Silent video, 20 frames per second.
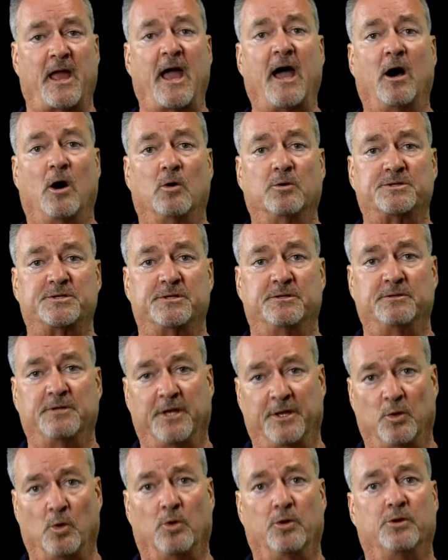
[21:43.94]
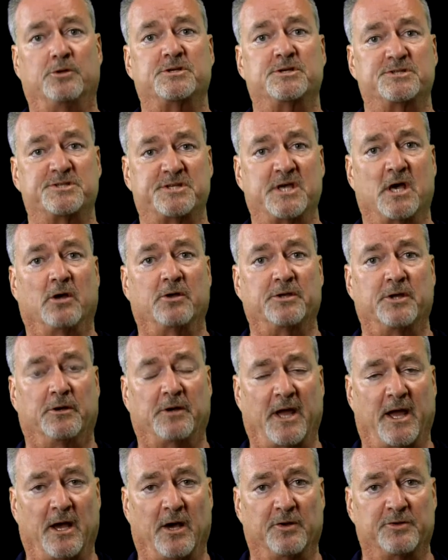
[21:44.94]
out in order to sell
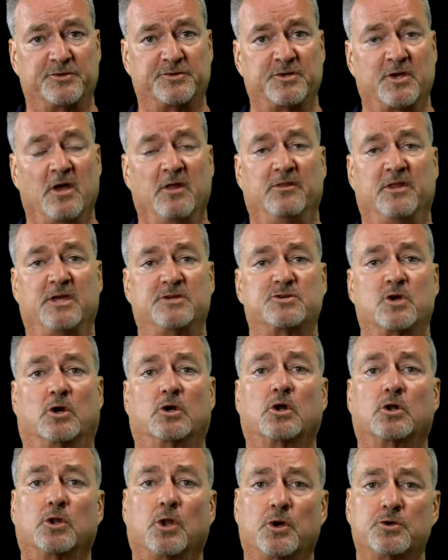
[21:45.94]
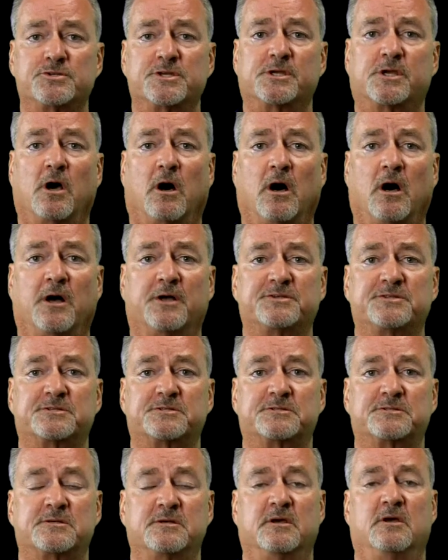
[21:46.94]
your house. These are closing
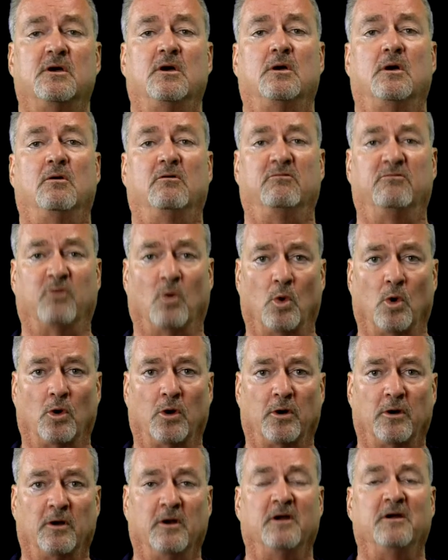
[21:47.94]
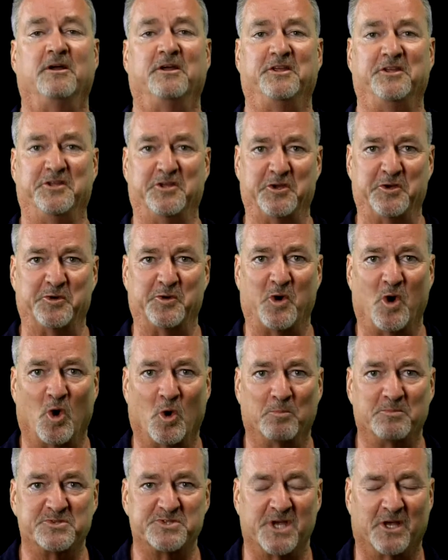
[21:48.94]
costs for you
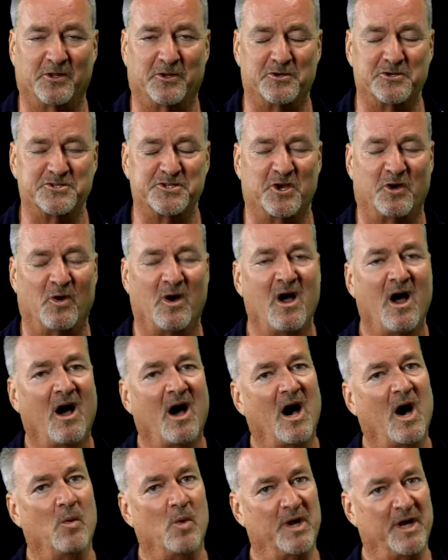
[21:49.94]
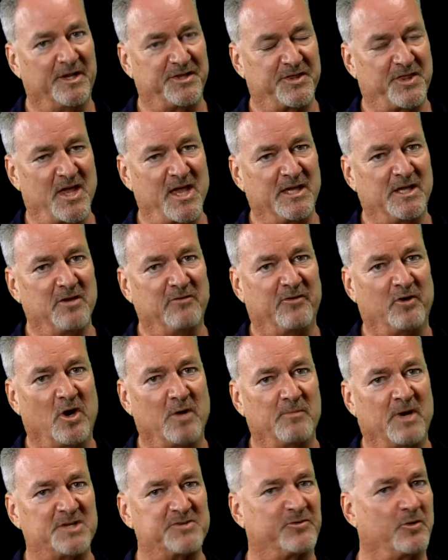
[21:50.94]
home sellers. So I want to thank you
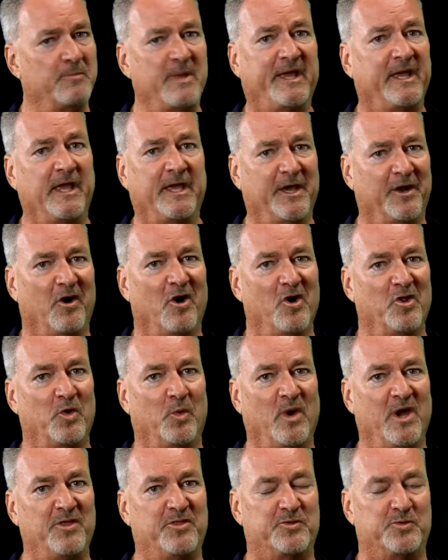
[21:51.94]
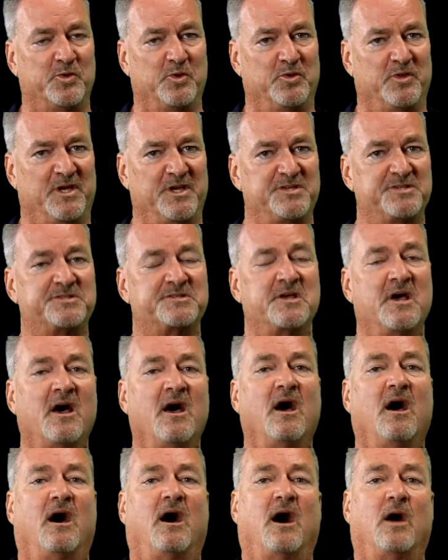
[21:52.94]
very much for making it all the way through this.
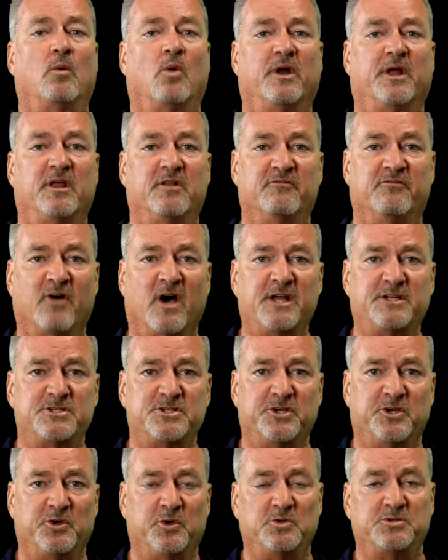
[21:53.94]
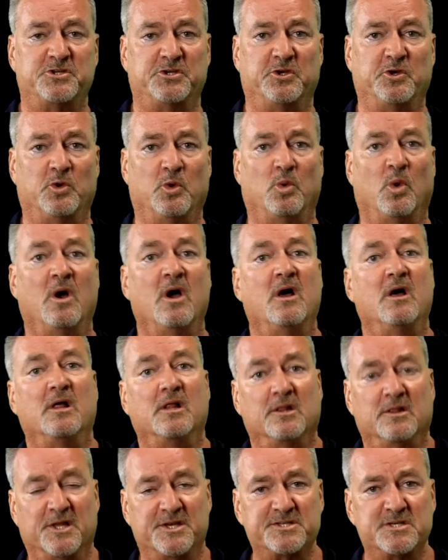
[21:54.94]
I want to invite you to
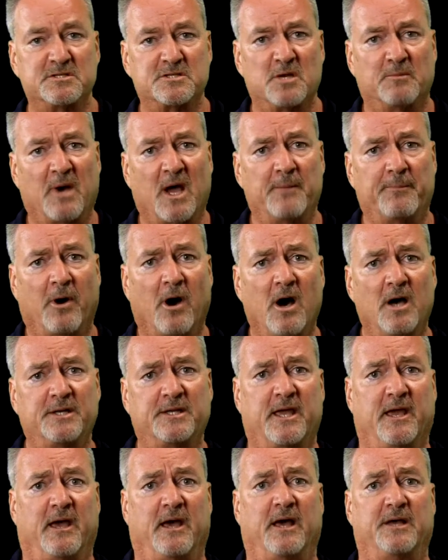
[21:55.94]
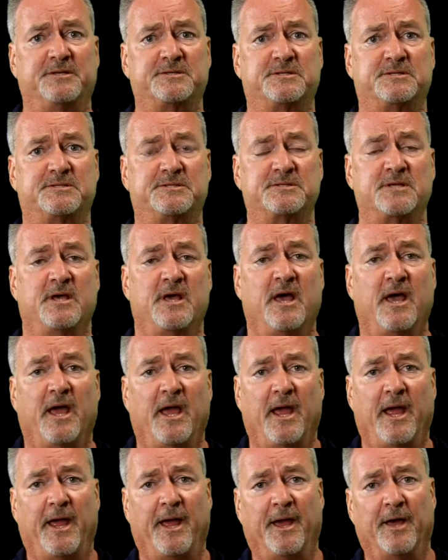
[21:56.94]
listen to my podcasts
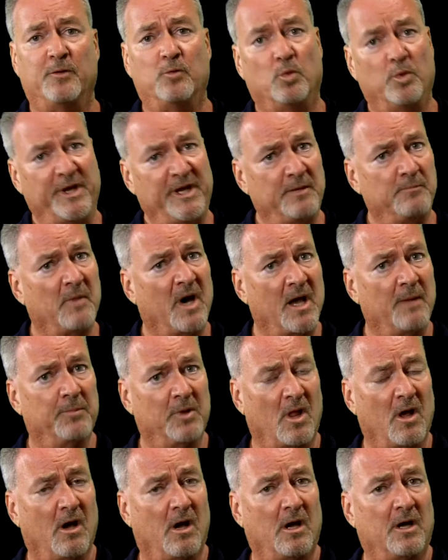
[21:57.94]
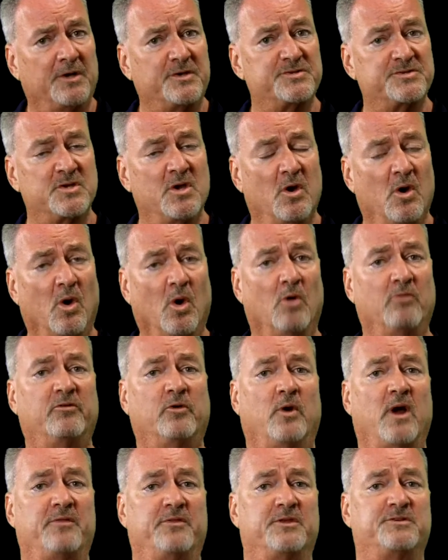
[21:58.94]
and read my blogs
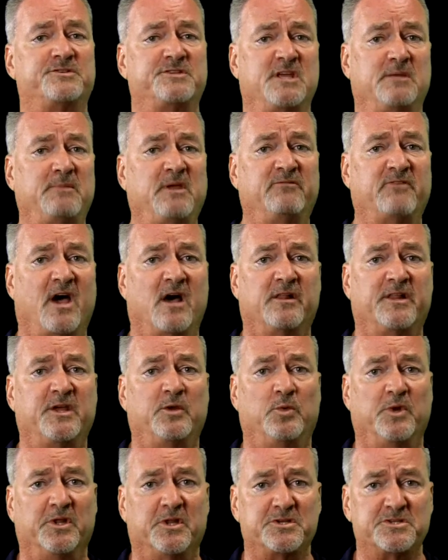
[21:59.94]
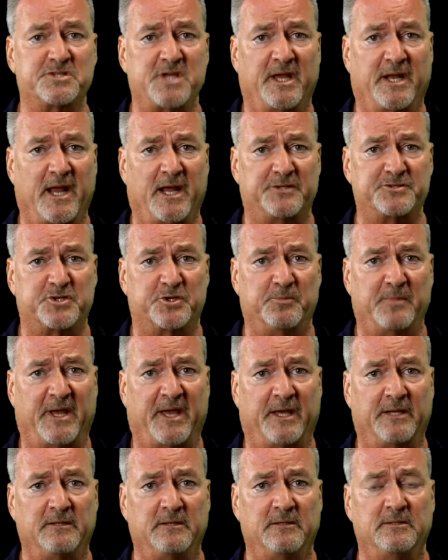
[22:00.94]
over at the Simi Valley Real Estate
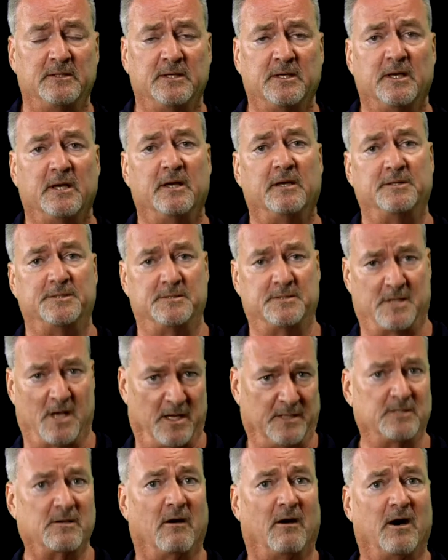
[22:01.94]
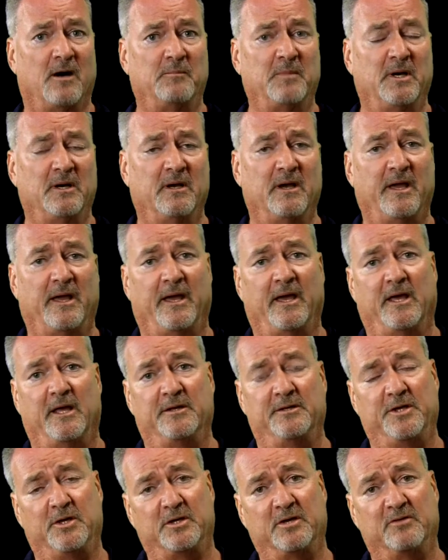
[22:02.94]
Answerman.com. And you